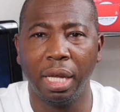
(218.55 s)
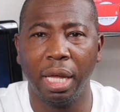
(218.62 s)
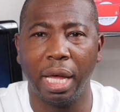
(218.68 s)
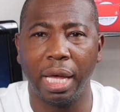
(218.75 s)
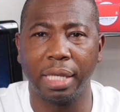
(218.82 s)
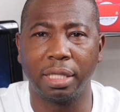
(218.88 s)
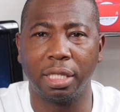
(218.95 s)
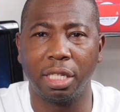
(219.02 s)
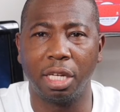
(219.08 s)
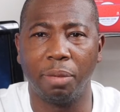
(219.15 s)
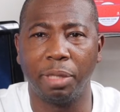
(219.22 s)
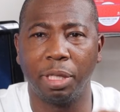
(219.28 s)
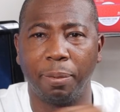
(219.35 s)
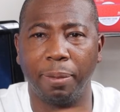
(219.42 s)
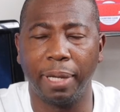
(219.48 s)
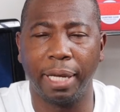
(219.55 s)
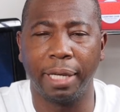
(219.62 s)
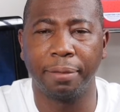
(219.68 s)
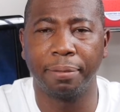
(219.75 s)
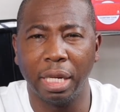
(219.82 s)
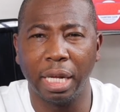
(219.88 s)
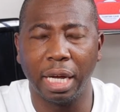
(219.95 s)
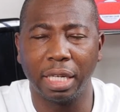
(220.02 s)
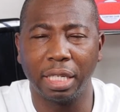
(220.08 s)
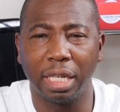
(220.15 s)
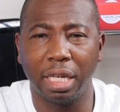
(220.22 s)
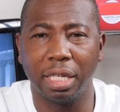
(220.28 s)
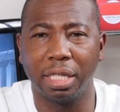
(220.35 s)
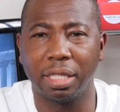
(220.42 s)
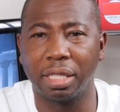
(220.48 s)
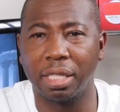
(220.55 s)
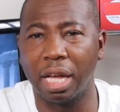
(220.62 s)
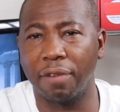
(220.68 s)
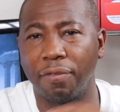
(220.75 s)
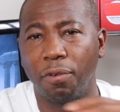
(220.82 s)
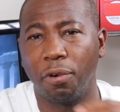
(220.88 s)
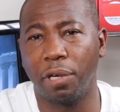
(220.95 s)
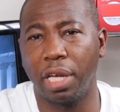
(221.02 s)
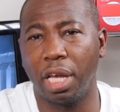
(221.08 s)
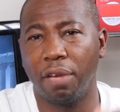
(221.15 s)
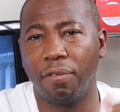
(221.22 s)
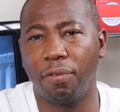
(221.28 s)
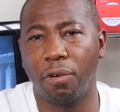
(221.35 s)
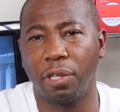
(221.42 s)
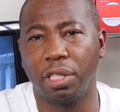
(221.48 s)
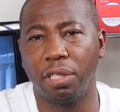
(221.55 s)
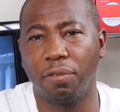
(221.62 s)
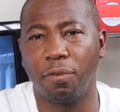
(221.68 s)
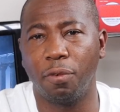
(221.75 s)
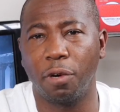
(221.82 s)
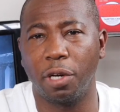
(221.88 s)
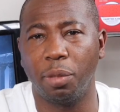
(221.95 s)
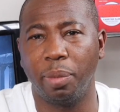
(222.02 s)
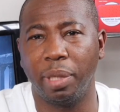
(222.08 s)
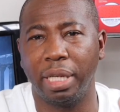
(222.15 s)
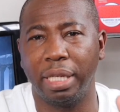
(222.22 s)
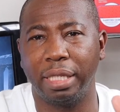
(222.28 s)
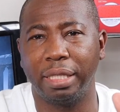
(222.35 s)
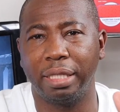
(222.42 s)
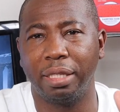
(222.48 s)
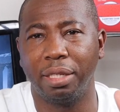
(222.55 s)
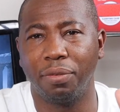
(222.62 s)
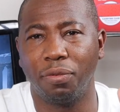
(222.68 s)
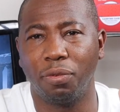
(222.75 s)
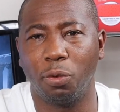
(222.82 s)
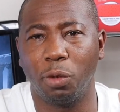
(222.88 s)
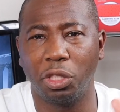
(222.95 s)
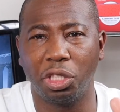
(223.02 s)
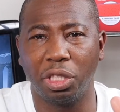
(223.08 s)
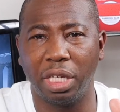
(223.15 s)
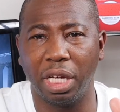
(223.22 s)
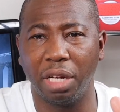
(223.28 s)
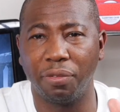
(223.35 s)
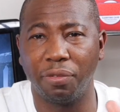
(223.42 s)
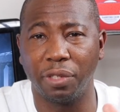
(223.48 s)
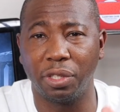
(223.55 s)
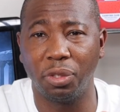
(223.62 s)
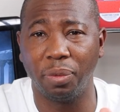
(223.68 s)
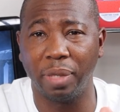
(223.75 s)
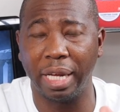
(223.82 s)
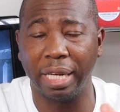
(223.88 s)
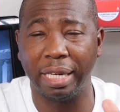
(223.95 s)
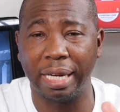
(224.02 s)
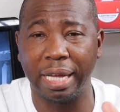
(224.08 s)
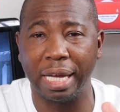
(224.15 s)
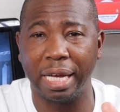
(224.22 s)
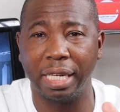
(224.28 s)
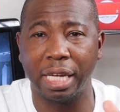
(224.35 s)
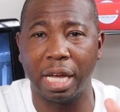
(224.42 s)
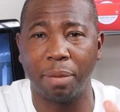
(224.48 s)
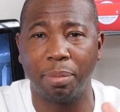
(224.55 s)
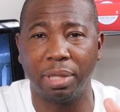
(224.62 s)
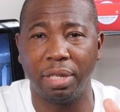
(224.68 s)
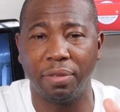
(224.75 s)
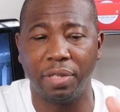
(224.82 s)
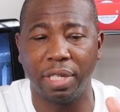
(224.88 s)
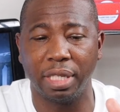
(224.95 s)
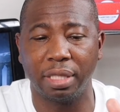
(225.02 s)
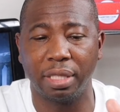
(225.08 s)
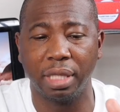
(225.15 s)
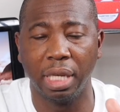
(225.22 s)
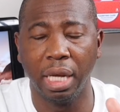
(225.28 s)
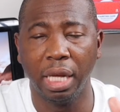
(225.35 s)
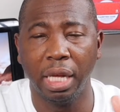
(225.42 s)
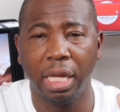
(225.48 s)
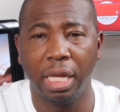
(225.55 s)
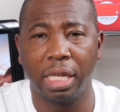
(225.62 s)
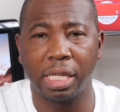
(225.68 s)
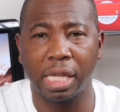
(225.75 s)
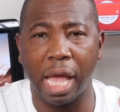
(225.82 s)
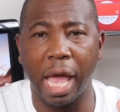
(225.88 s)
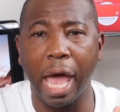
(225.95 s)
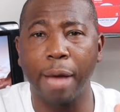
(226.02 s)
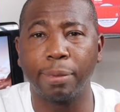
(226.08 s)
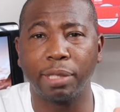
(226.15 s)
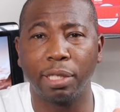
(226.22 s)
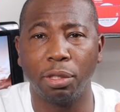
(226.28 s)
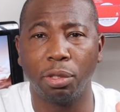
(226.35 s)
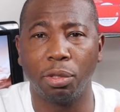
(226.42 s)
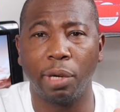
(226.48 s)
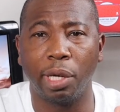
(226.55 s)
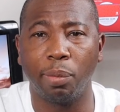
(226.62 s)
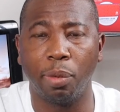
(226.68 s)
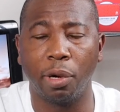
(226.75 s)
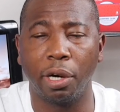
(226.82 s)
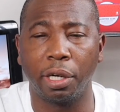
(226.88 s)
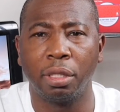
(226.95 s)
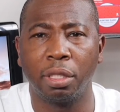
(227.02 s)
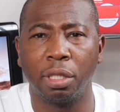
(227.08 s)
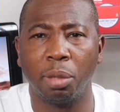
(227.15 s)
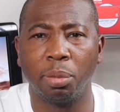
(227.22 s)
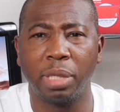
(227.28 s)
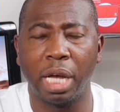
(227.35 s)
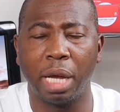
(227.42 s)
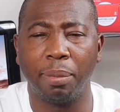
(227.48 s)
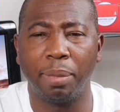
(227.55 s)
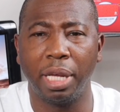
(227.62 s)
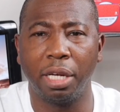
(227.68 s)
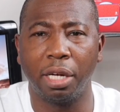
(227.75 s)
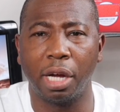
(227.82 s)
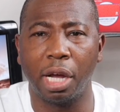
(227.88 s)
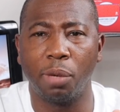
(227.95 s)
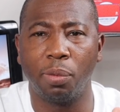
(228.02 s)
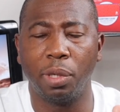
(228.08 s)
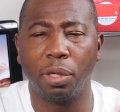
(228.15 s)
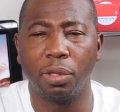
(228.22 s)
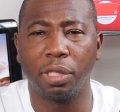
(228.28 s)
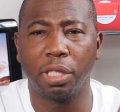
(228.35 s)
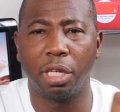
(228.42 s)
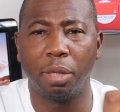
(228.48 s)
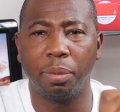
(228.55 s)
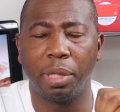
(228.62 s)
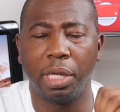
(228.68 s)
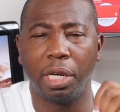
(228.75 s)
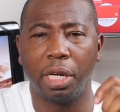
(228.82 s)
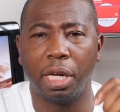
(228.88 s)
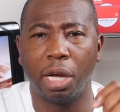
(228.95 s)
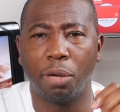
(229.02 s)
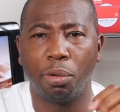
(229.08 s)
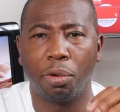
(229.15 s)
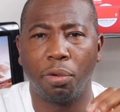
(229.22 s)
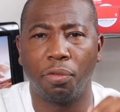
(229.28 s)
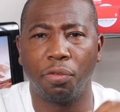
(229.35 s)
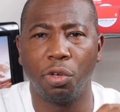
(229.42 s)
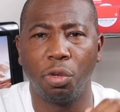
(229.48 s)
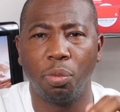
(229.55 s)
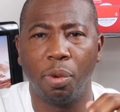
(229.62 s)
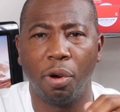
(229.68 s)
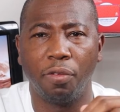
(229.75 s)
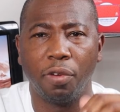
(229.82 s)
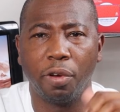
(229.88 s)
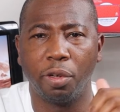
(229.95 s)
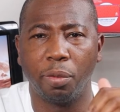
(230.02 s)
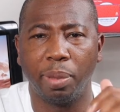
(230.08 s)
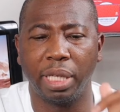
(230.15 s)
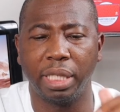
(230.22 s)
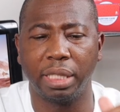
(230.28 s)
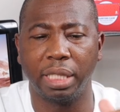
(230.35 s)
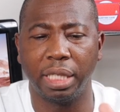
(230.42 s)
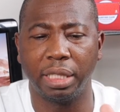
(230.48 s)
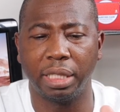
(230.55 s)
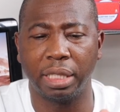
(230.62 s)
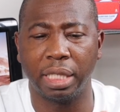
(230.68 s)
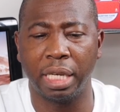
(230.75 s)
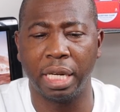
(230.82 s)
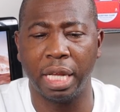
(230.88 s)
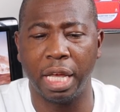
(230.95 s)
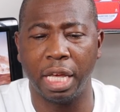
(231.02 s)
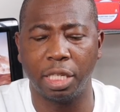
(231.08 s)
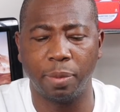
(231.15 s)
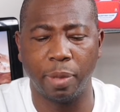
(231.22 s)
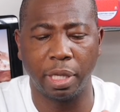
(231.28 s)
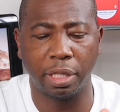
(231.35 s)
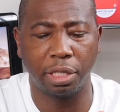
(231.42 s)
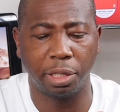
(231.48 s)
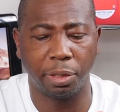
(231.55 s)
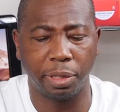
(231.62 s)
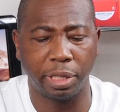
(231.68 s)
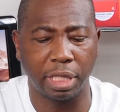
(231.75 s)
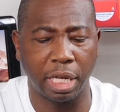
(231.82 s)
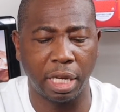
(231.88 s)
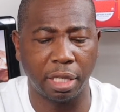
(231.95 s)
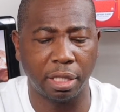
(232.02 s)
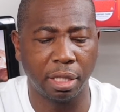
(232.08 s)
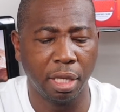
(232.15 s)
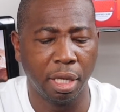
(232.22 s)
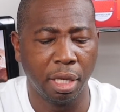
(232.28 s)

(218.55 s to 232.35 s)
has to come into play. Now again, this is not 4K 1440, but for what you're getting for $299, I believe this is an absolute great bargain. Sometime later, I will sit up there and I will review both on the PlayStation and the Xbox Series S.